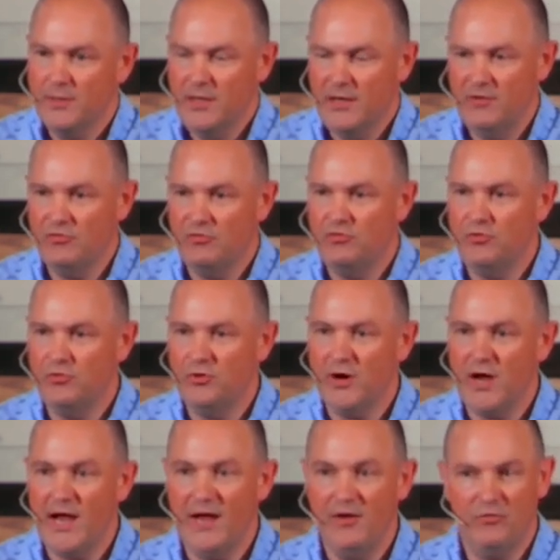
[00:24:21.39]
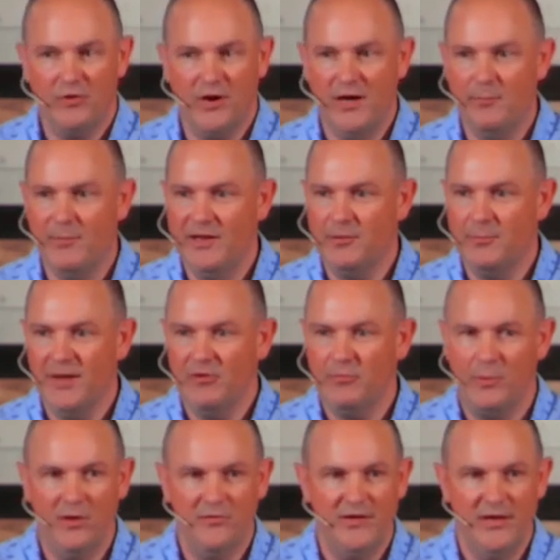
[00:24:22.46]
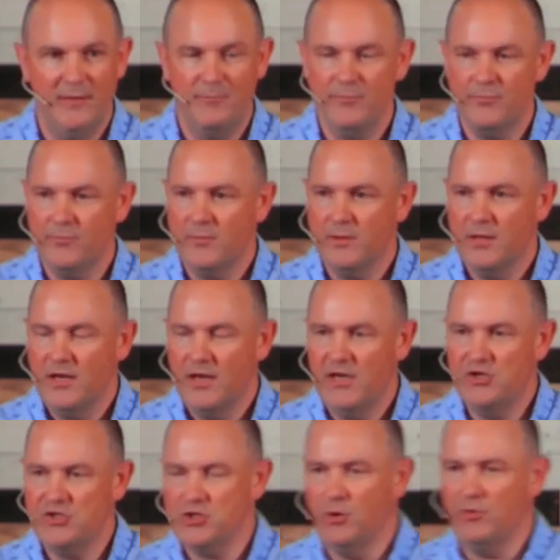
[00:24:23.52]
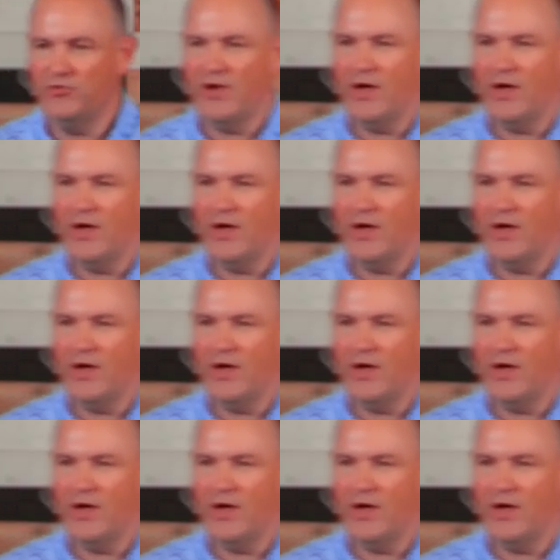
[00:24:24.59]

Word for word: He's in junior high, he's trying to make the baseball team. And he shows